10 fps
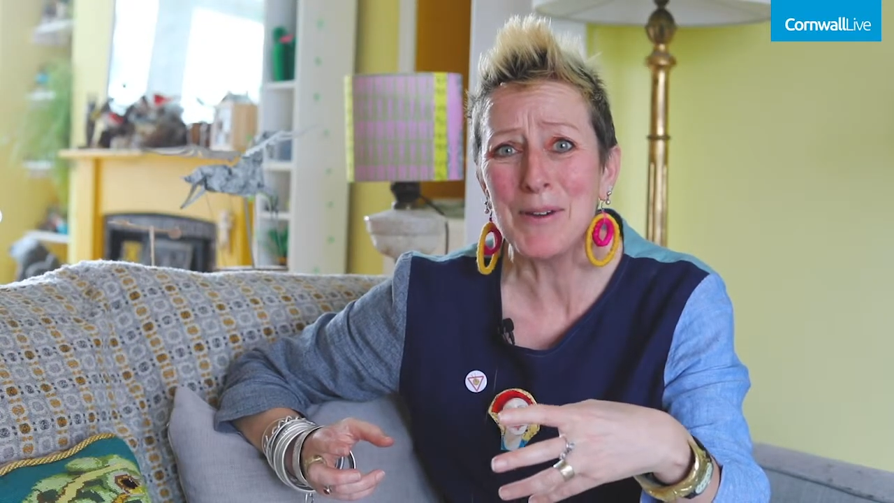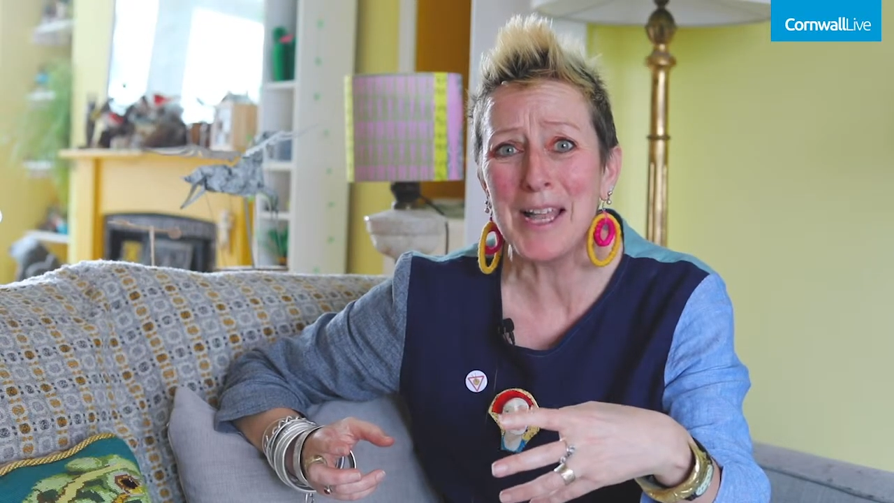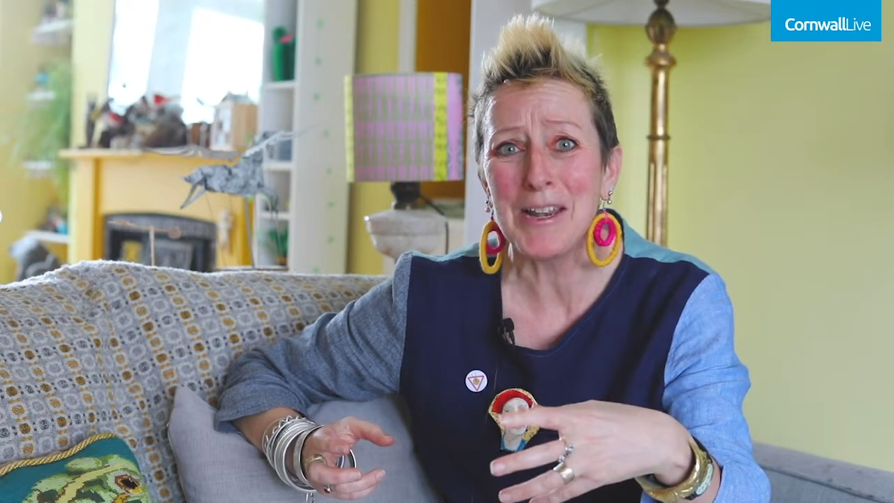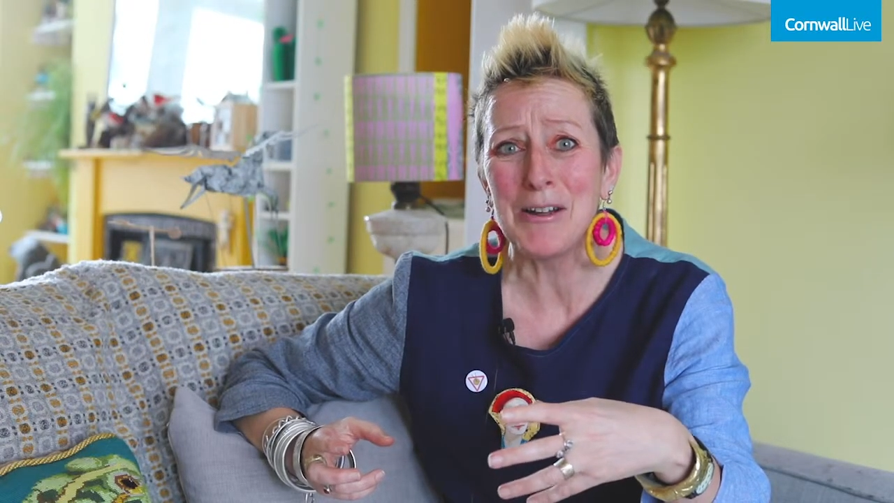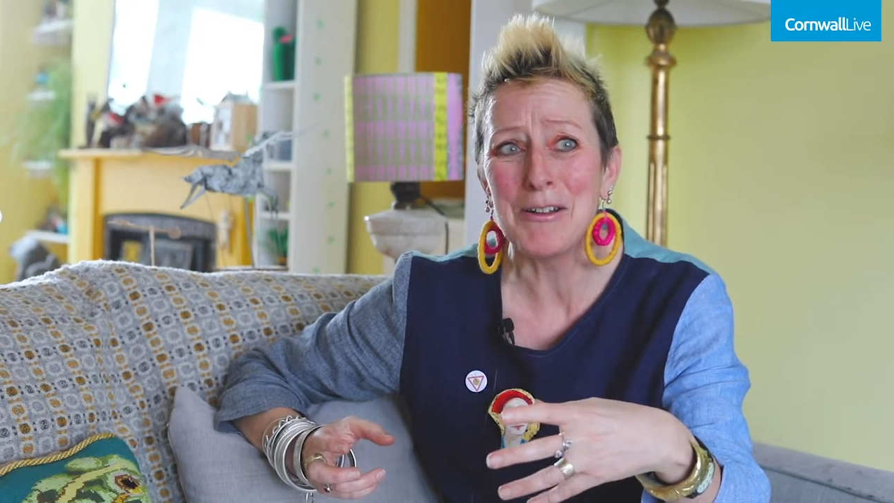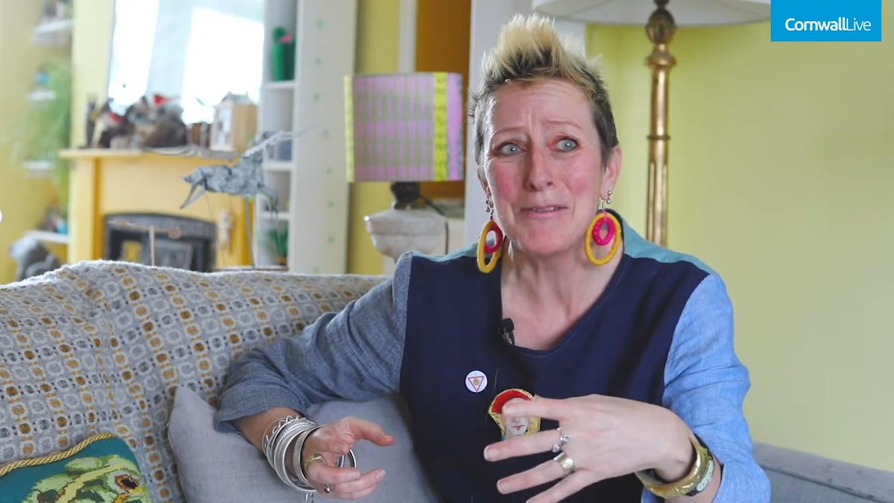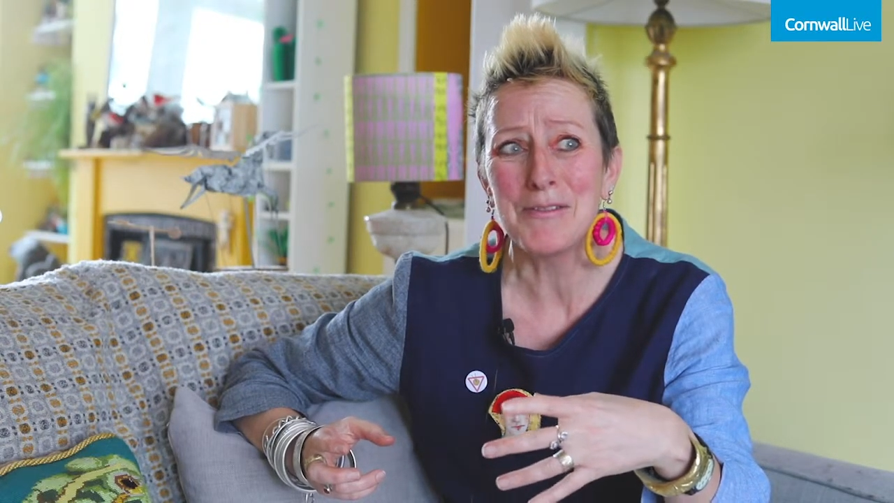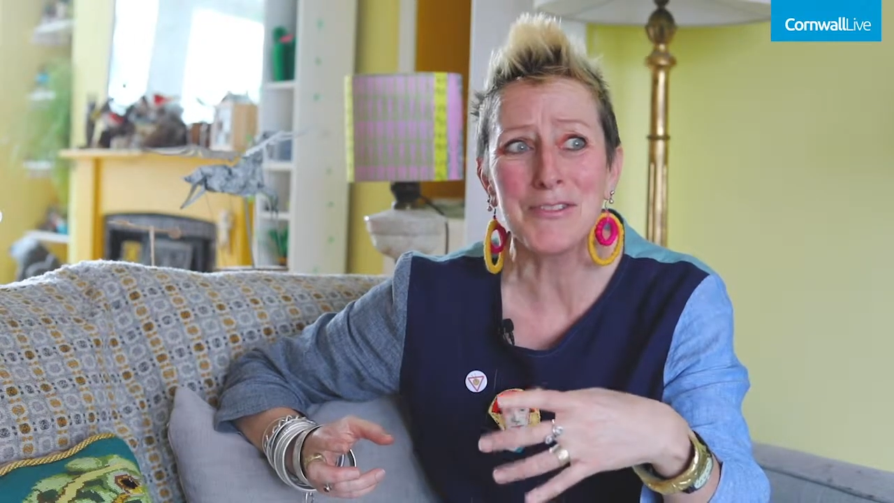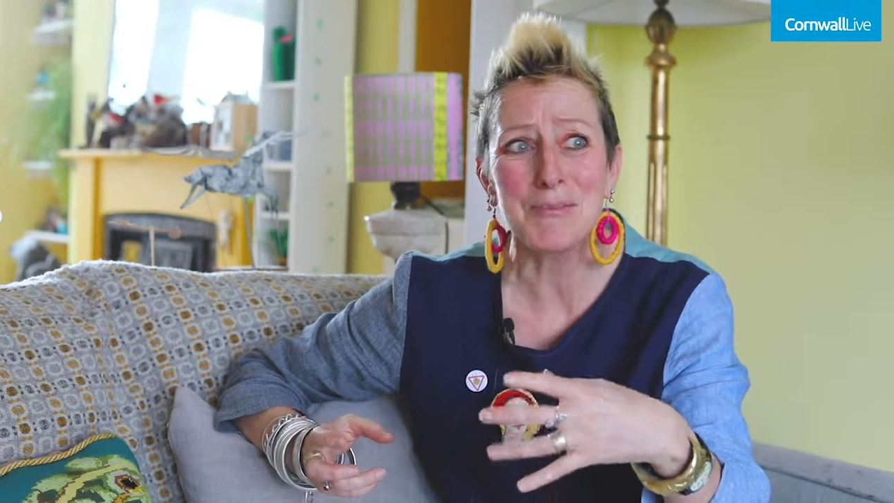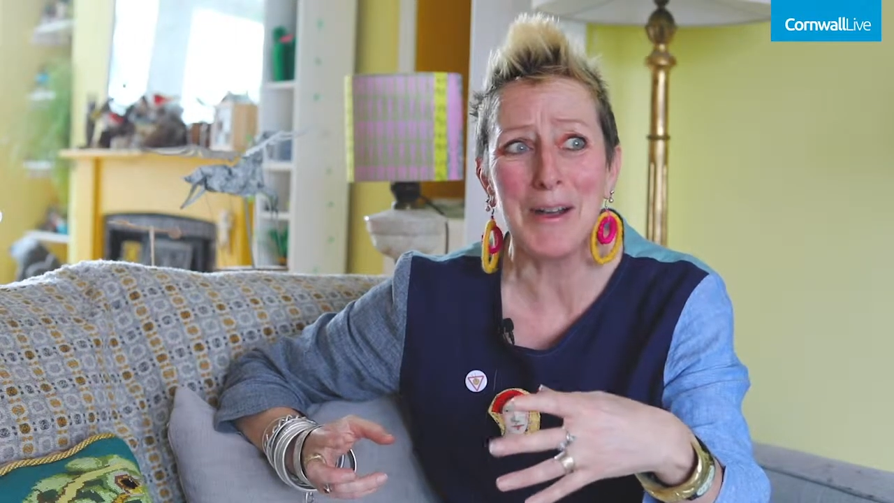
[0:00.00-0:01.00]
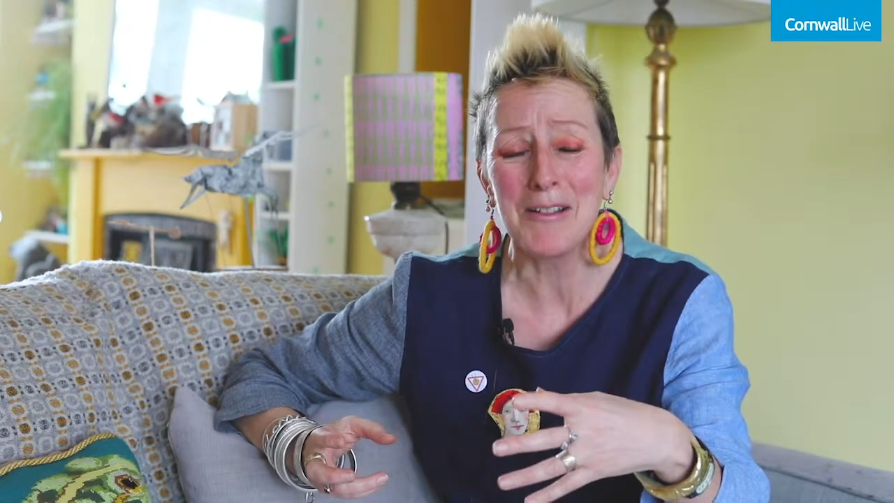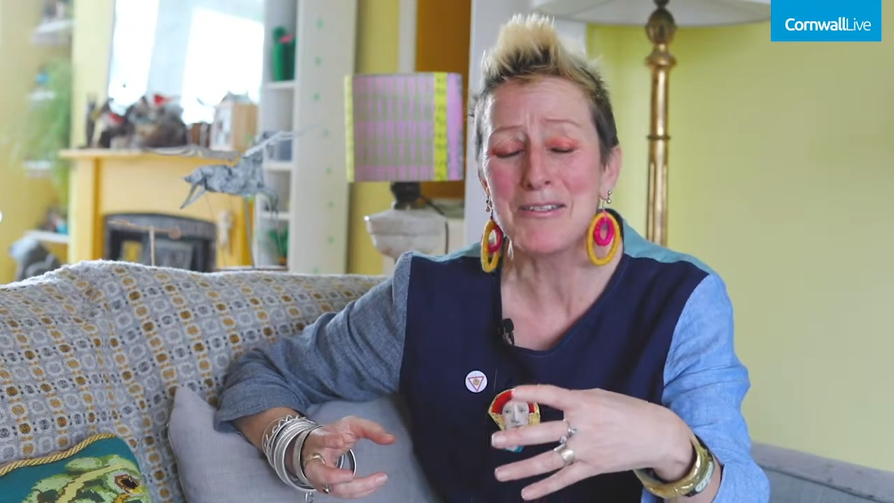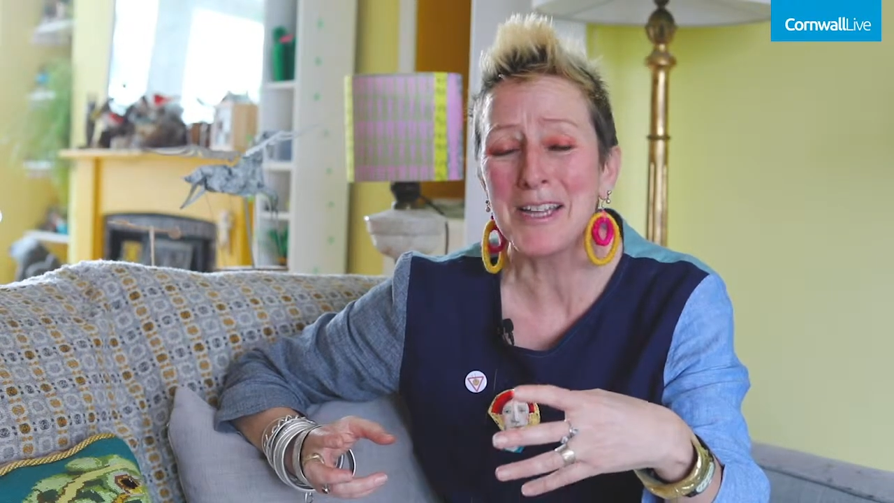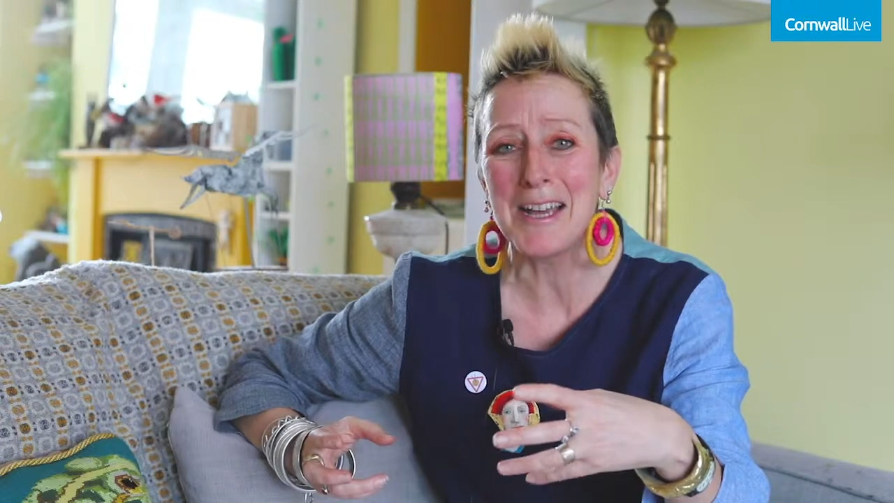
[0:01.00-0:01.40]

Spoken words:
let alone smiled